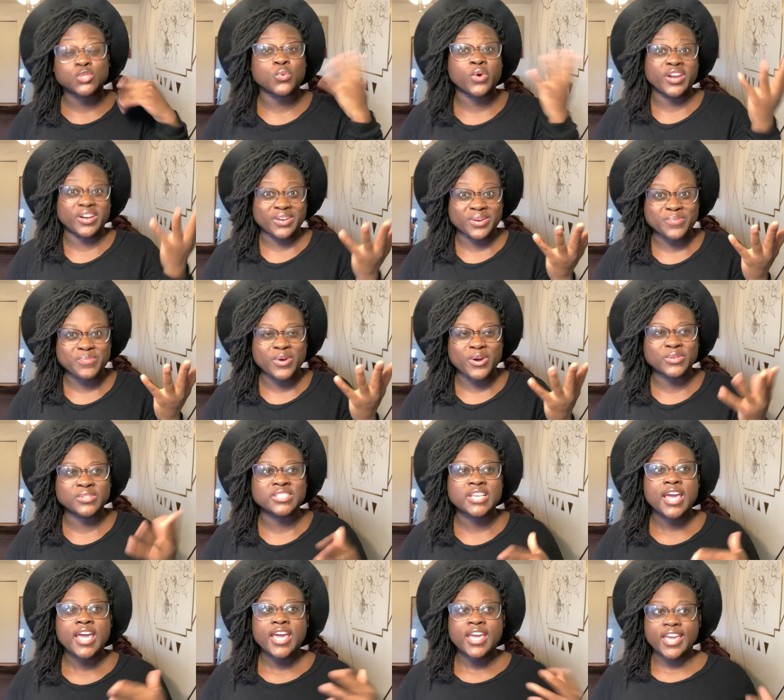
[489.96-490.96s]
one of the most,
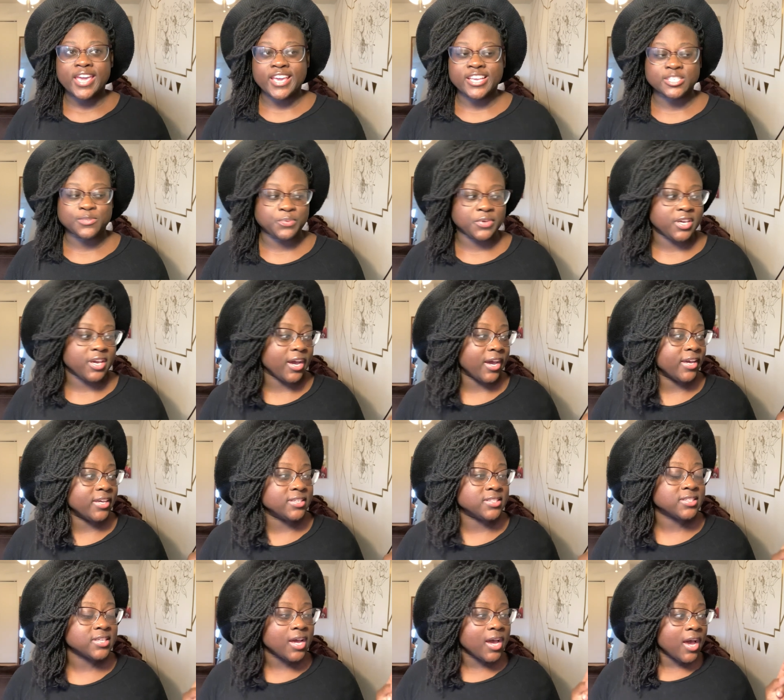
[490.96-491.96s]
is
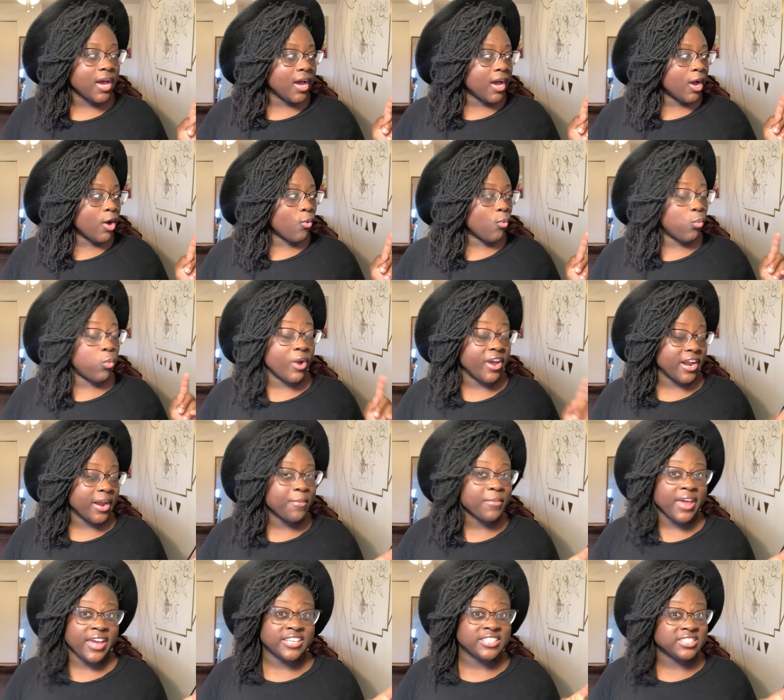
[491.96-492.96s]
because when I'm
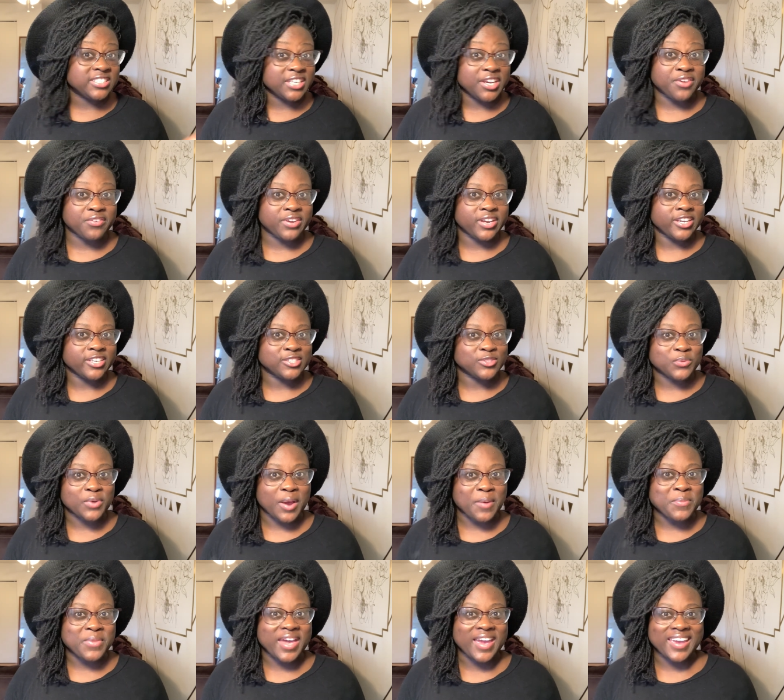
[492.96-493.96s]
like serious, when
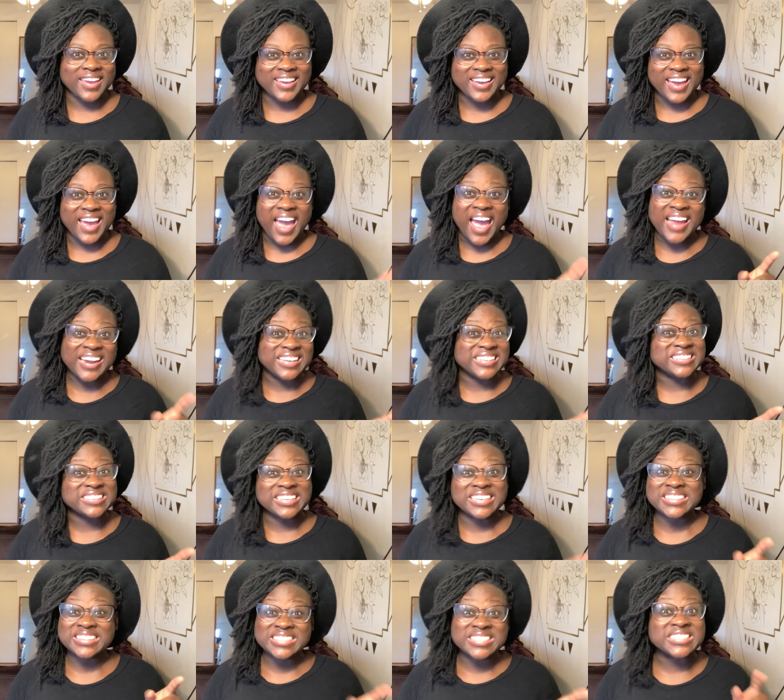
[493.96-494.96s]
I'm like, I need to
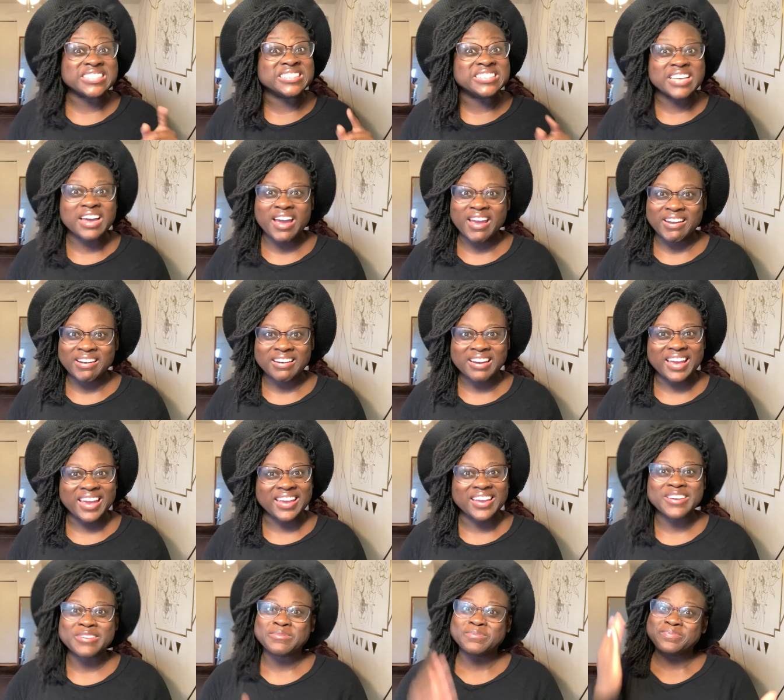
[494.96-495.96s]
get this done,
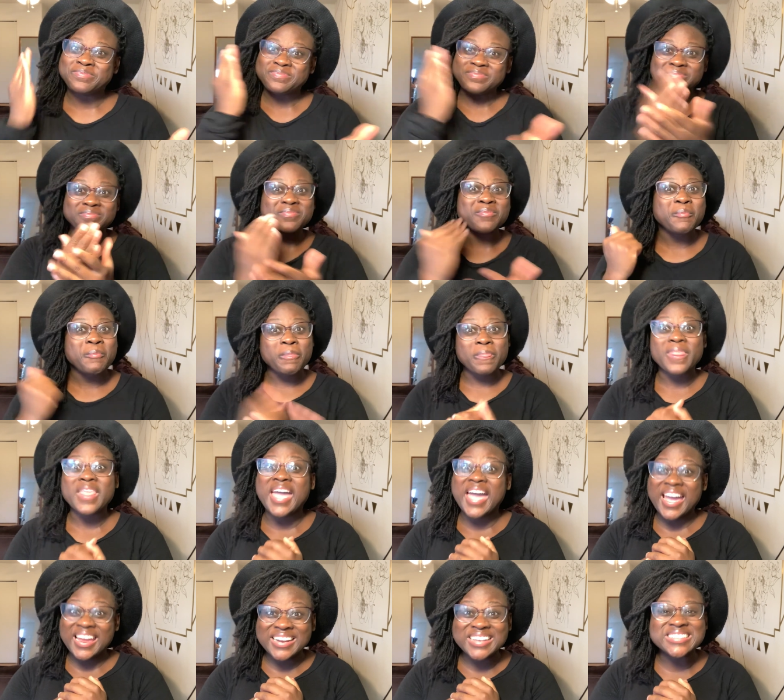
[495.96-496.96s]
like
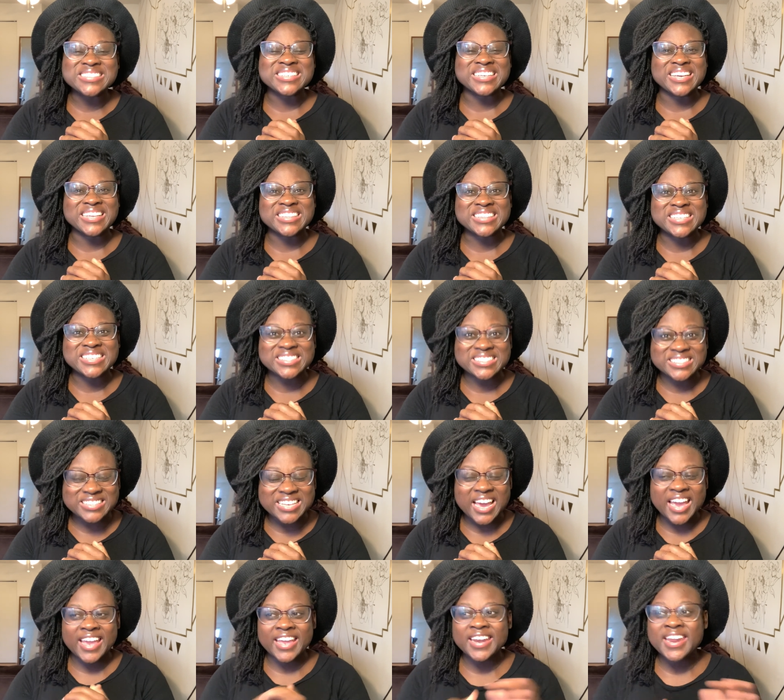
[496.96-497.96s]
I need to get this
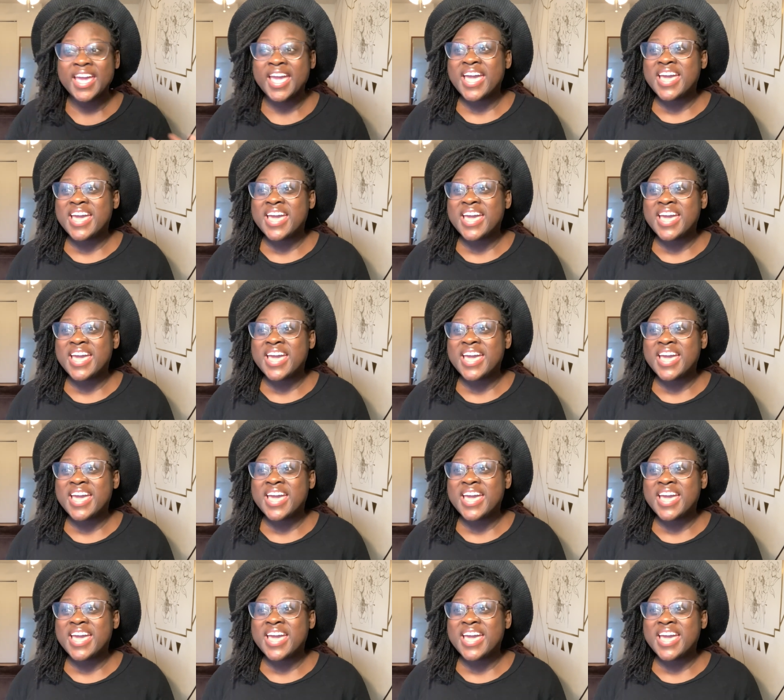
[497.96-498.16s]
done.